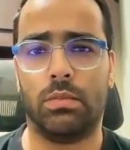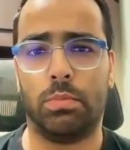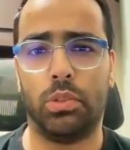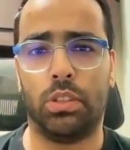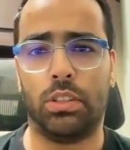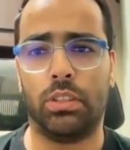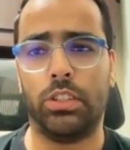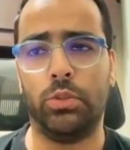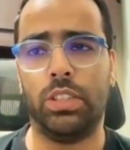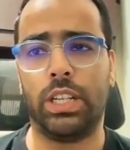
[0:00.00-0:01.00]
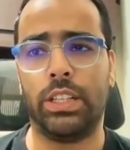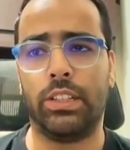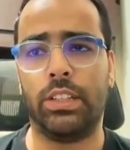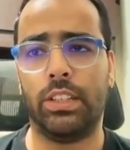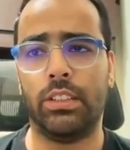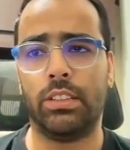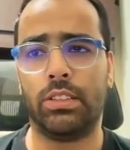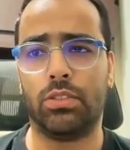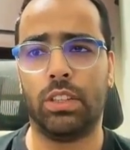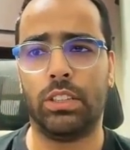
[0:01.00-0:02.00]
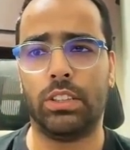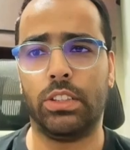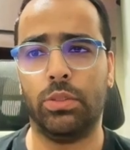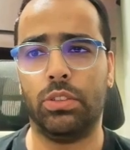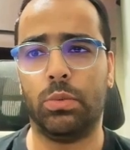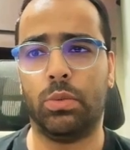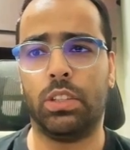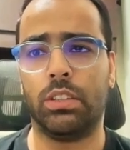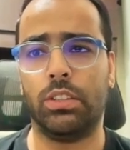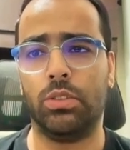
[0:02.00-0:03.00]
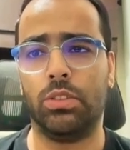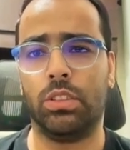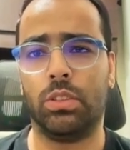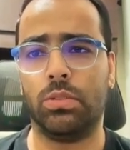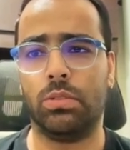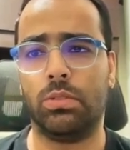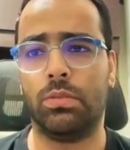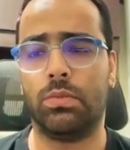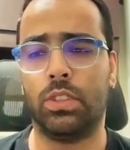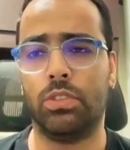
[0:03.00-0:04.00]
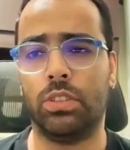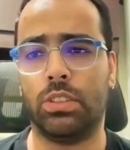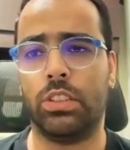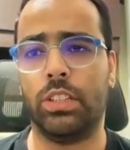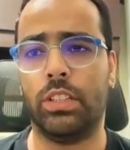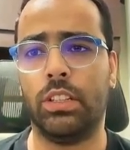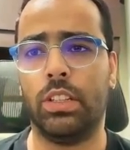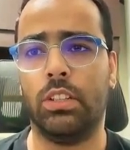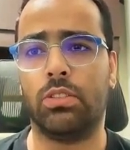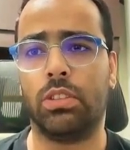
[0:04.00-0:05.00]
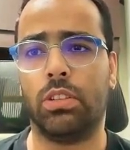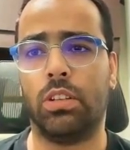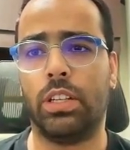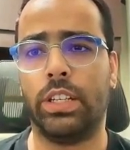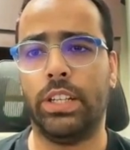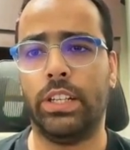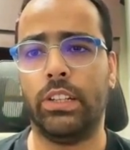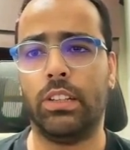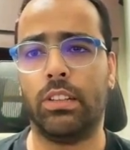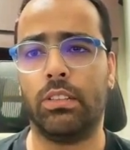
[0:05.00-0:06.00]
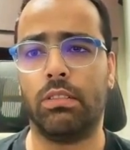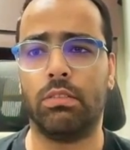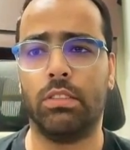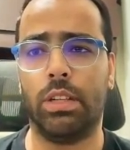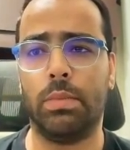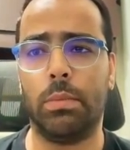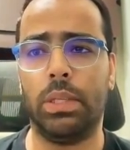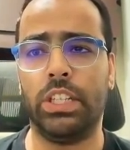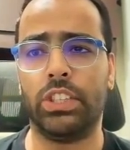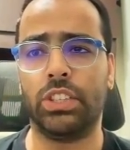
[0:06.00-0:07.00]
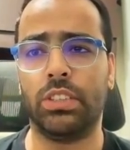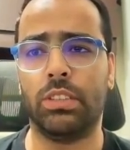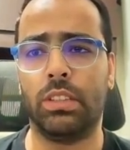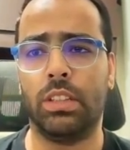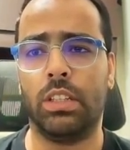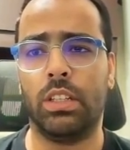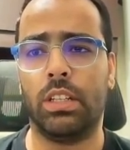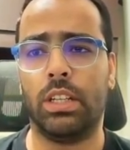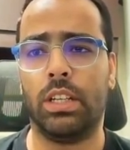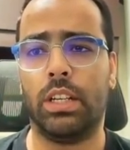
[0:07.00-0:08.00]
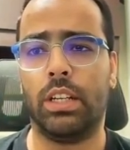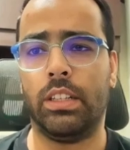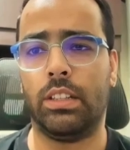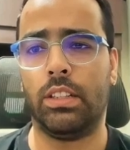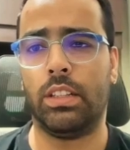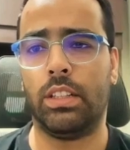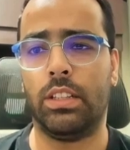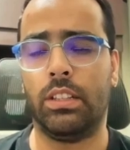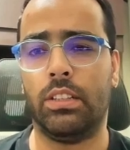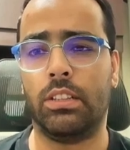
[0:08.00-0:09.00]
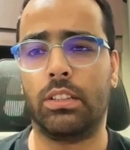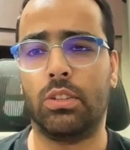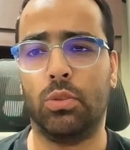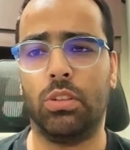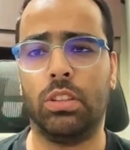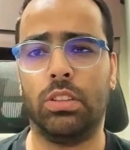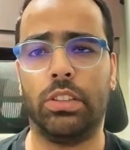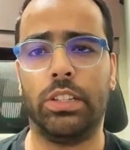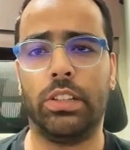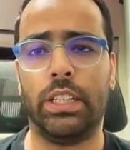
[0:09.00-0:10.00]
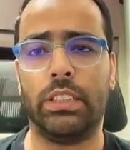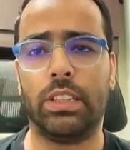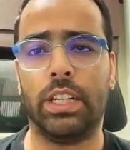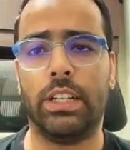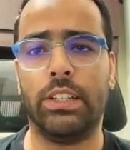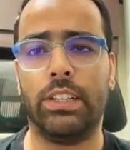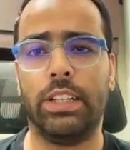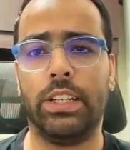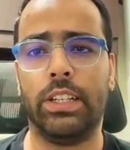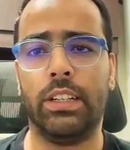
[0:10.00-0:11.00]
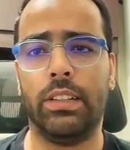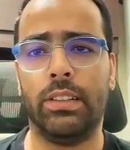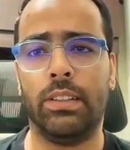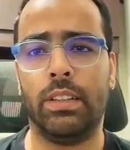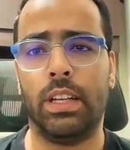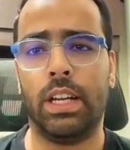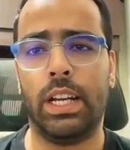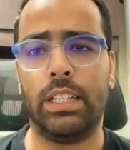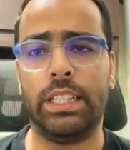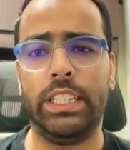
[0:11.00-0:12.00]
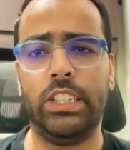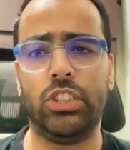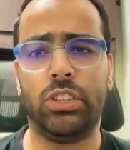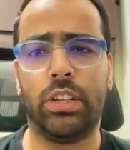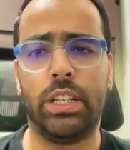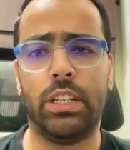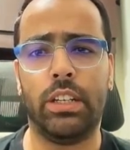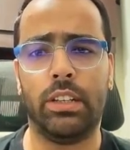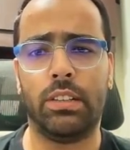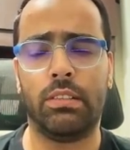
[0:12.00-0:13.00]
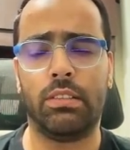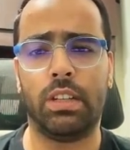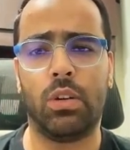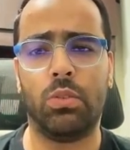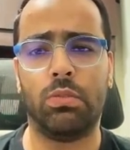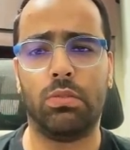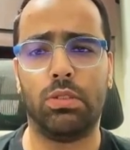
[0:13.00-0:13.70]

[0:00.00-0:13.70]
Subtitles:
put the user icon here. So let's say user 1, user 2, user 3, so all are hitting the web application. And in the code, 3 threads are getting created, and each thread, now